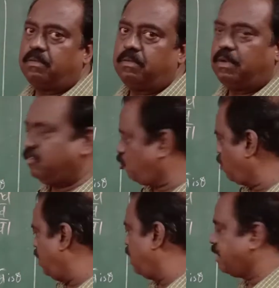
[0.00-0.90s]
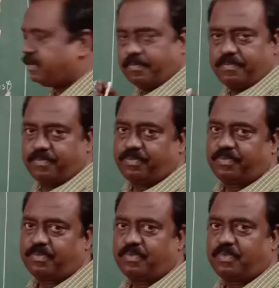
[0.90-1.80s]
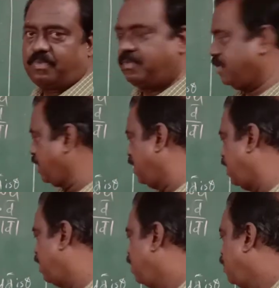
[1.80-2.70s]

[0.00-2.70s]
It is clear. Okay, na?